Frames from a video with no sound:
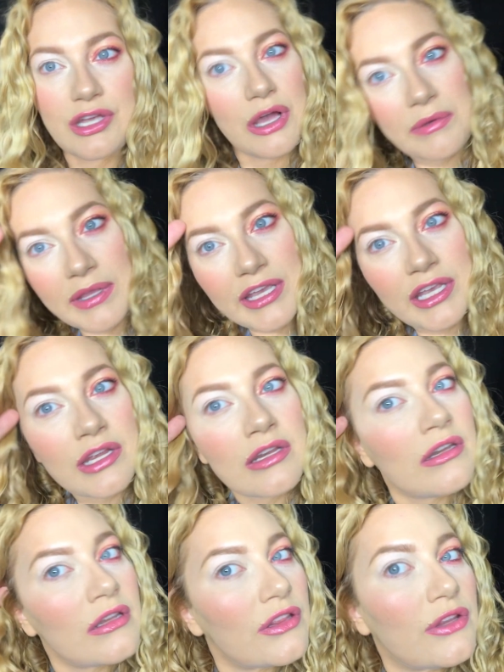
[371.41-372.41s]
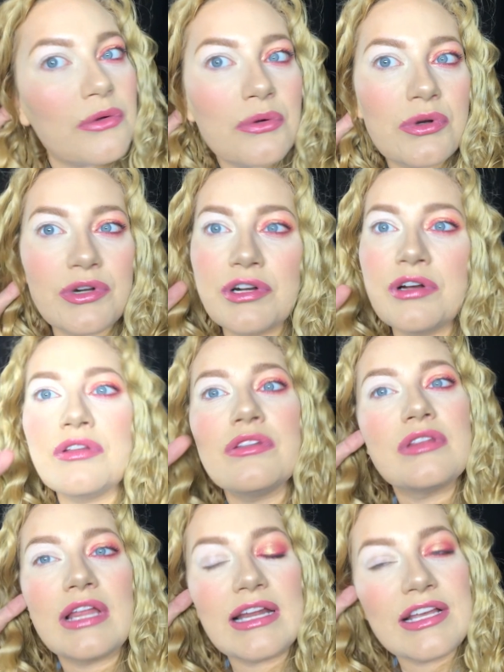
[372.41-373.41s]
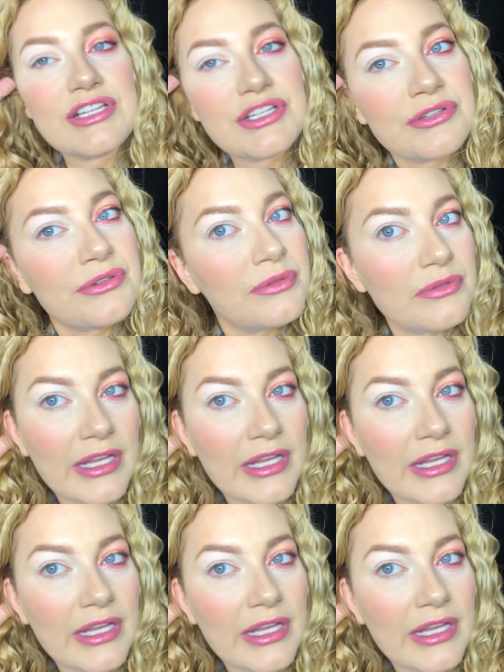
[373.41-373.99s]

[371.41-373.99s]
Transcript: going in the order that I do,